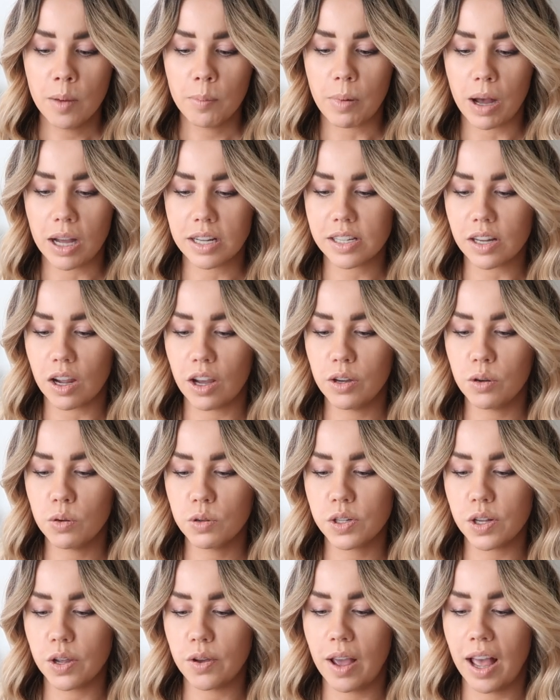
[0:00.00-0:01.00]
but i
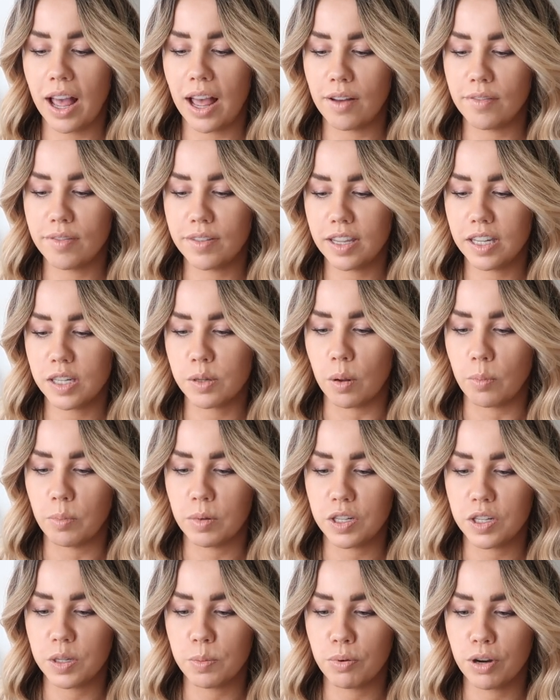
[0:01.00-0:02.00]
also have this one
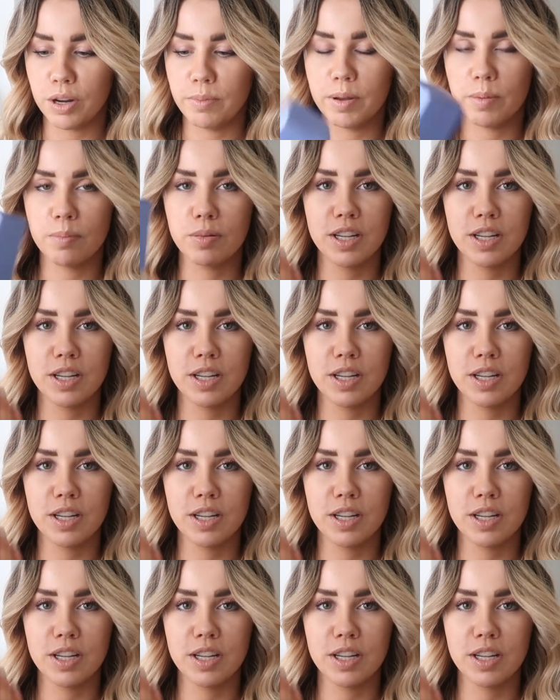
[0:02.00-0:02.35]
which is a premium